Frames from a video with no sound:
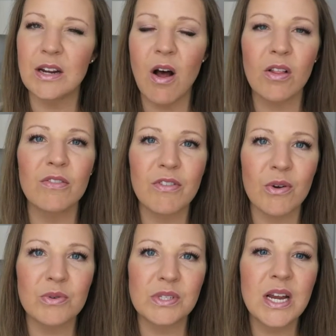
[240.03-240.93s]
and all of
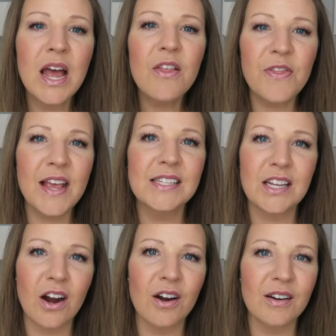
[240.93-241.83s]
those things
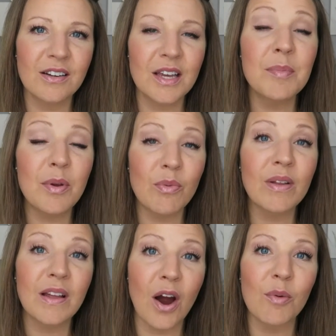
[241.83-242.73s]
that can be
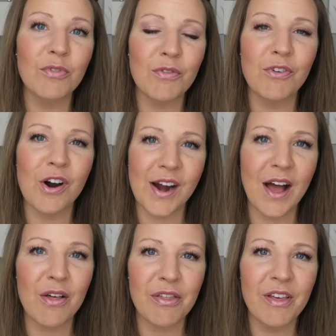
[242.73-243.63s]
really harmful for our
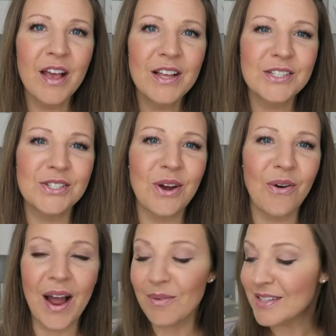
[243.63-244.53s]
health. So
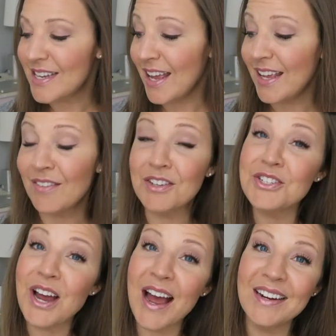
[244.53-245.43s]
I would say give it a
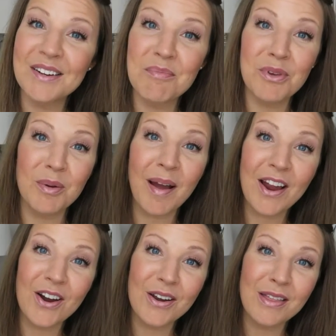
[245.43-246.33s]
shot, Beauty by
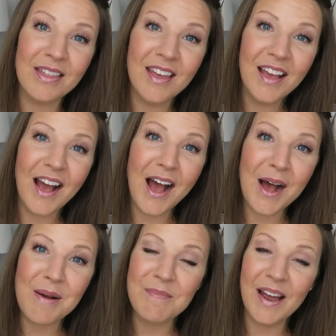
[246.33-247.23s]
Earth,
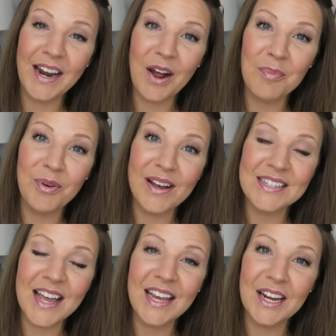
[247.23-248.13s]
and I hope you guys
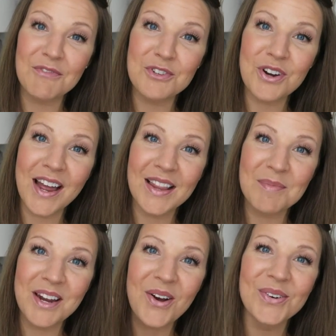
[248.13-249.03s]
like it. If you try it, let
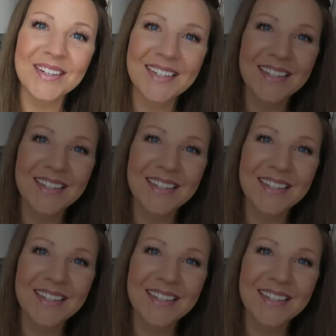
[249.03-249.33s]
me know.